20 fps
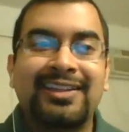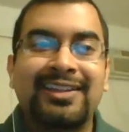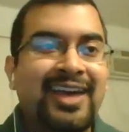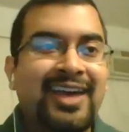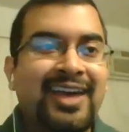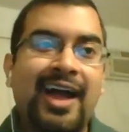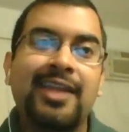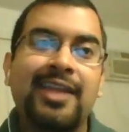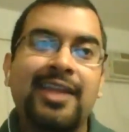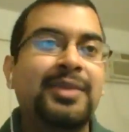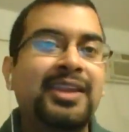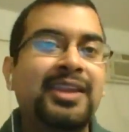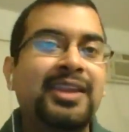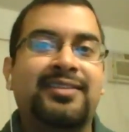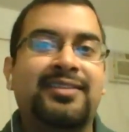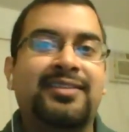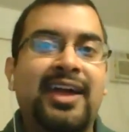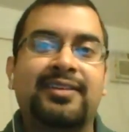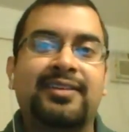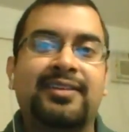Timing
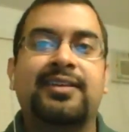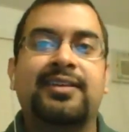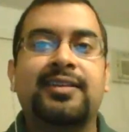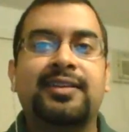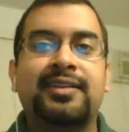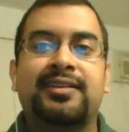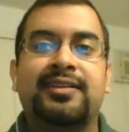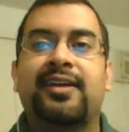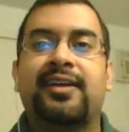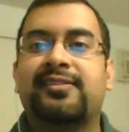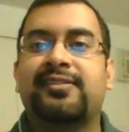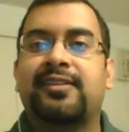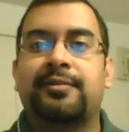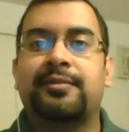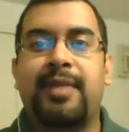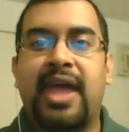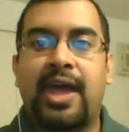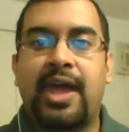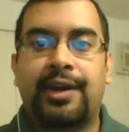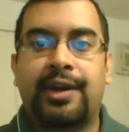technically doesn't
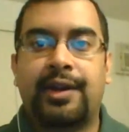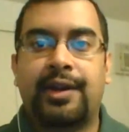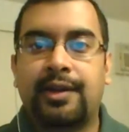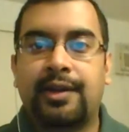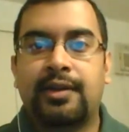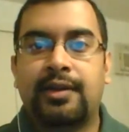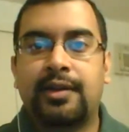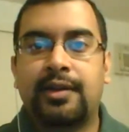matter.